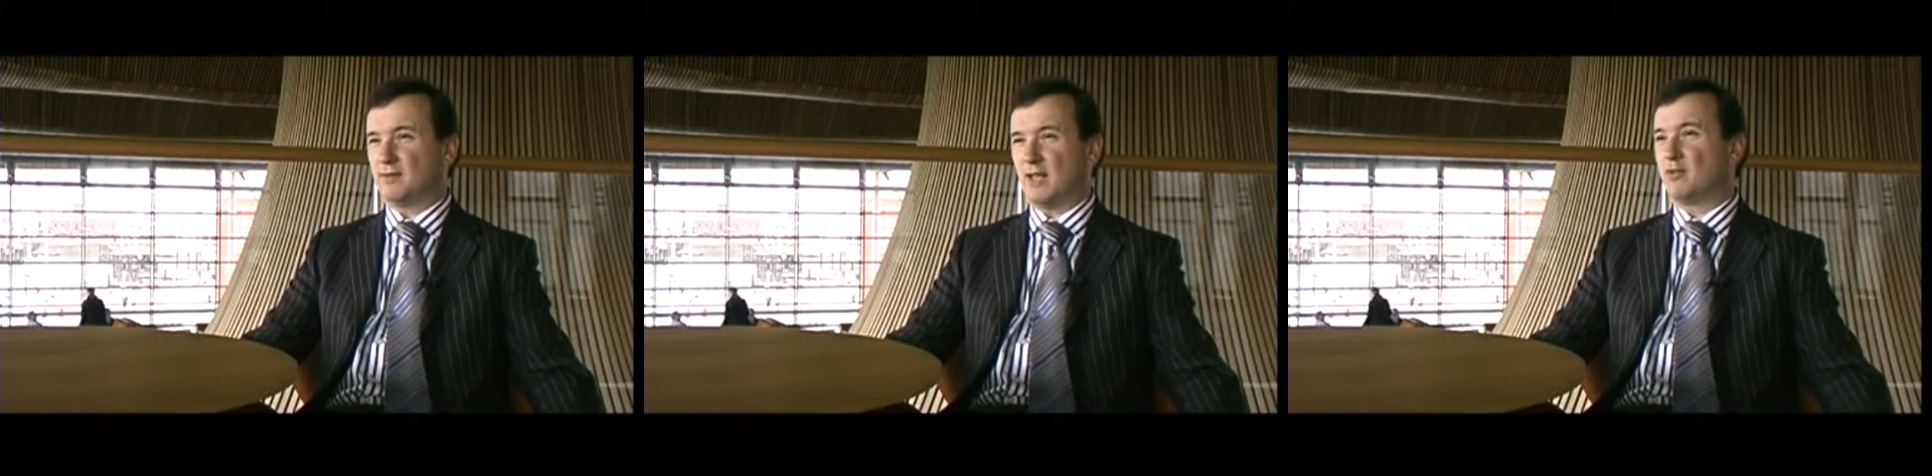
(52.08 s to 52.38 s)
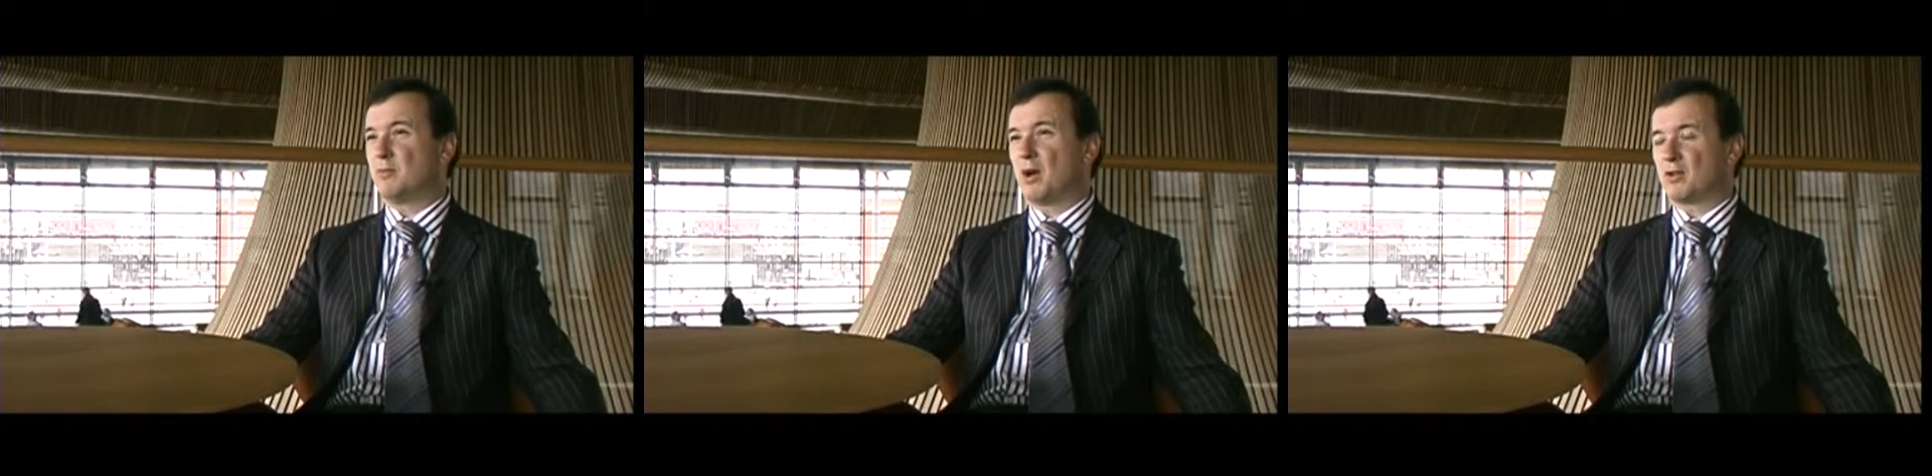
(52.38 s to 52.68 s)

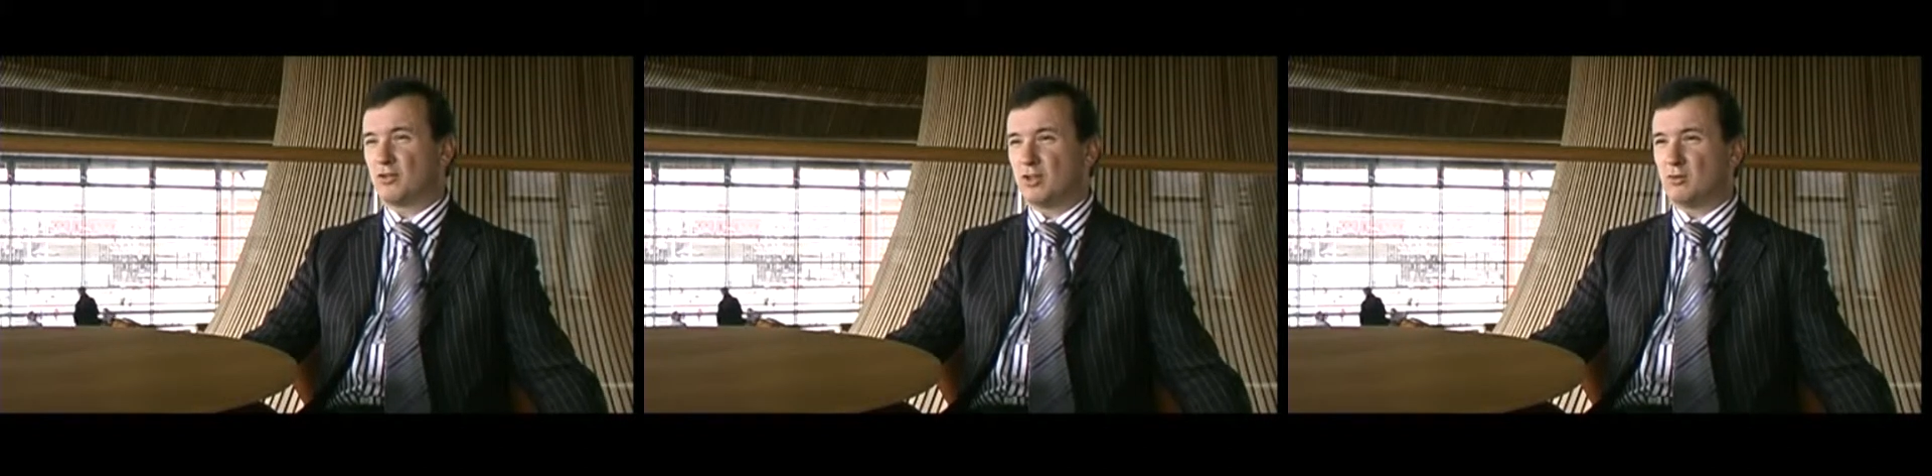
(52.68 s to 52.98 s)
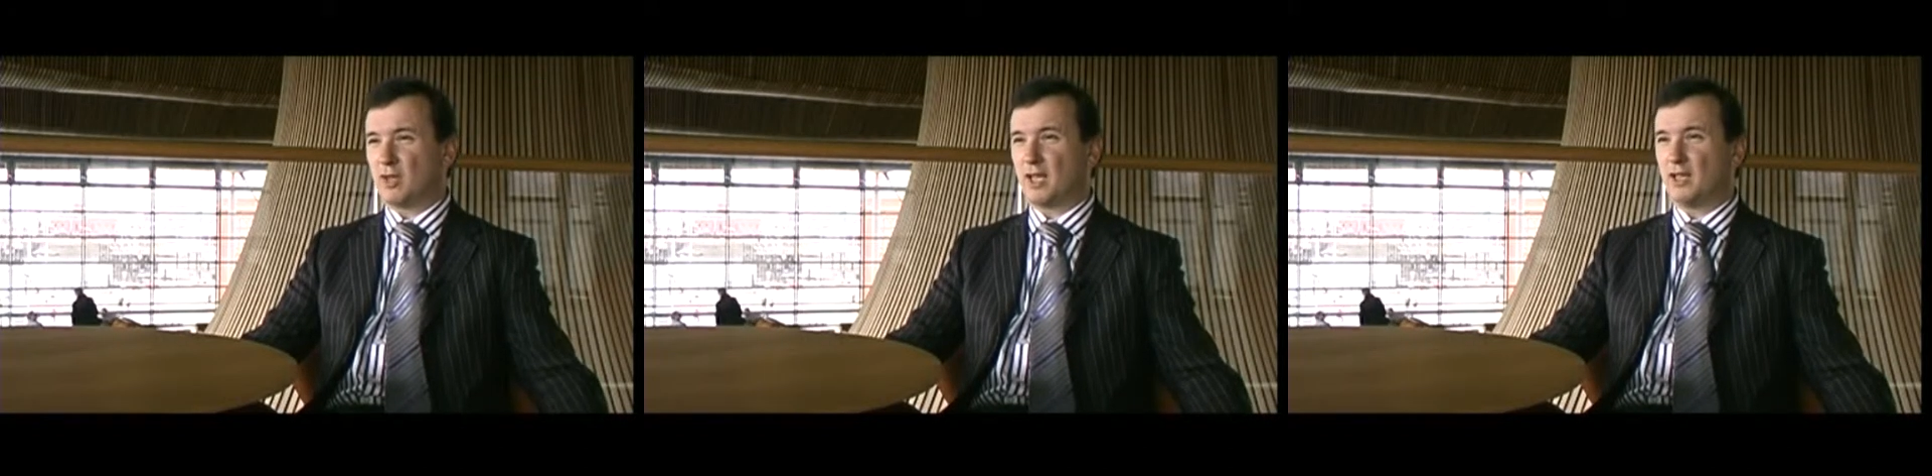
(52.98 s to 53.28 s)
every part of the
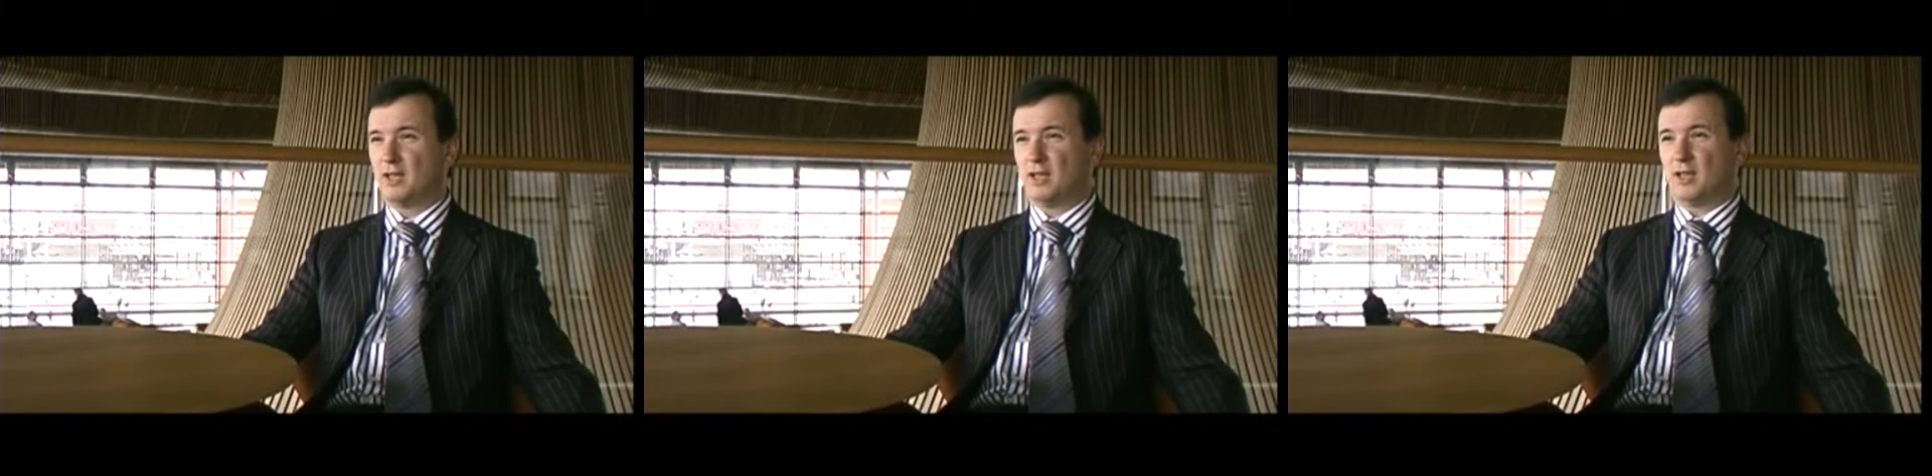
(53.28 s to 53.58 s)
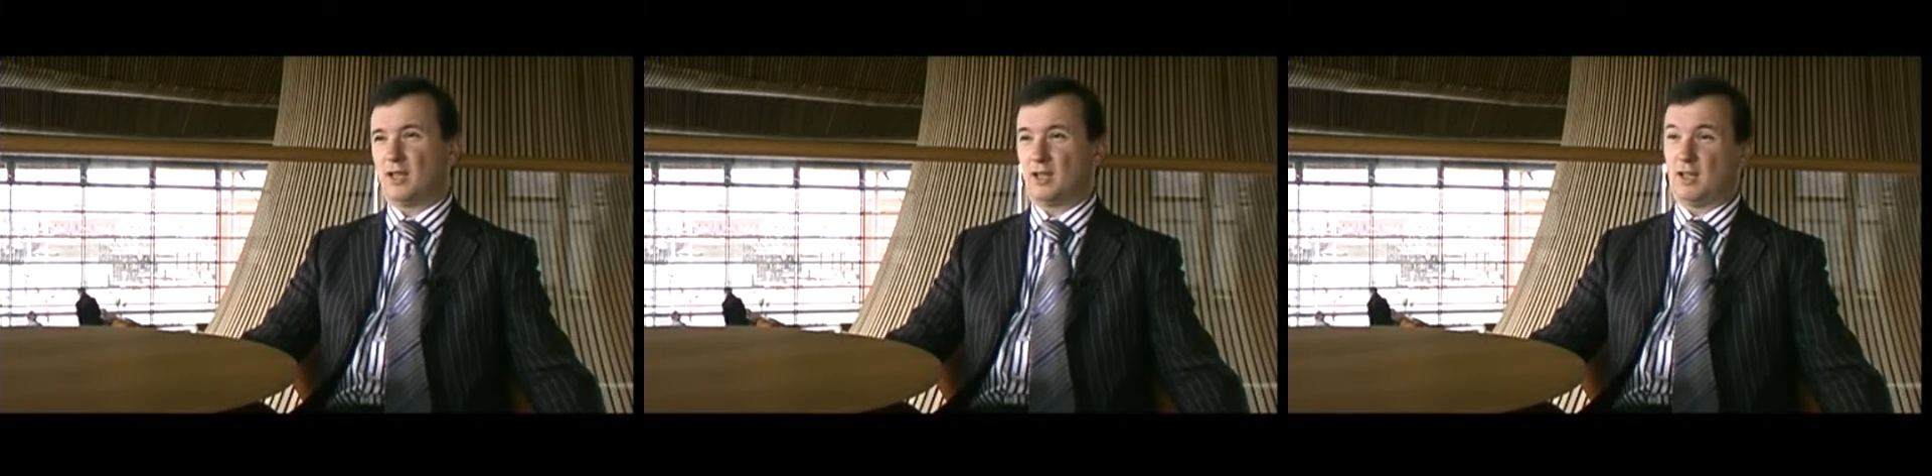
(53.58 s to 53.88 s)
UK,
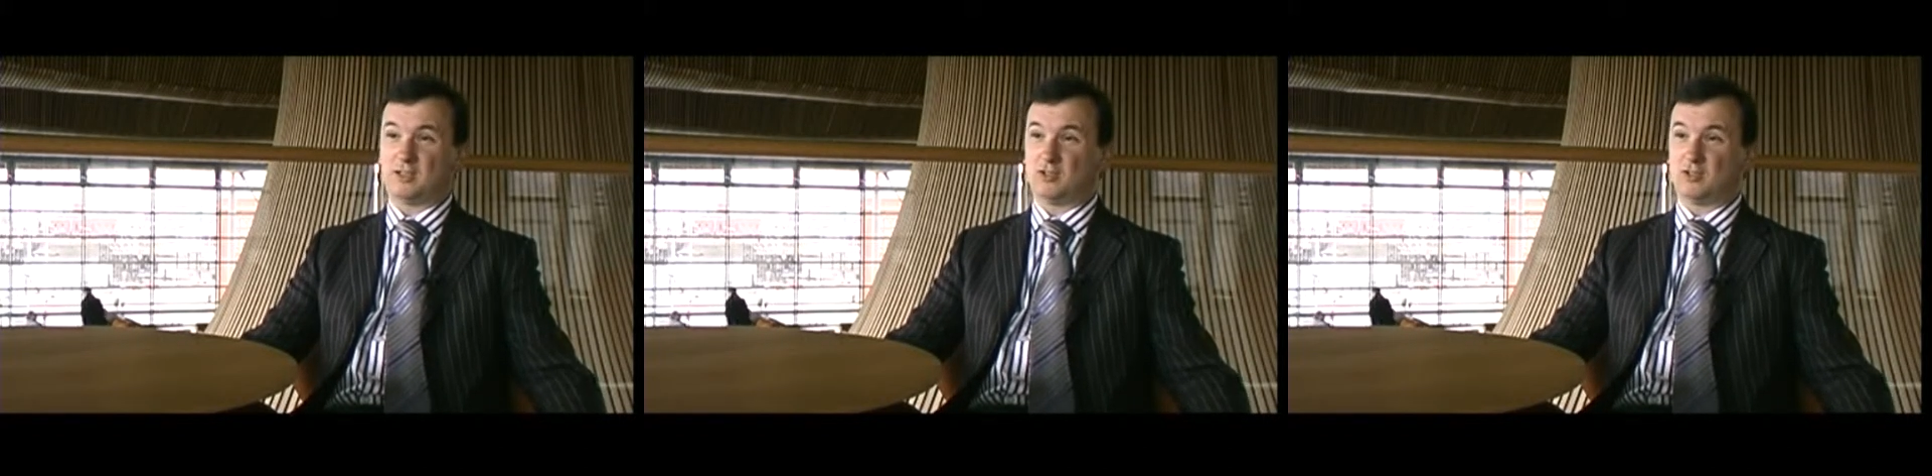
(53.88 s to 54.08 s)
and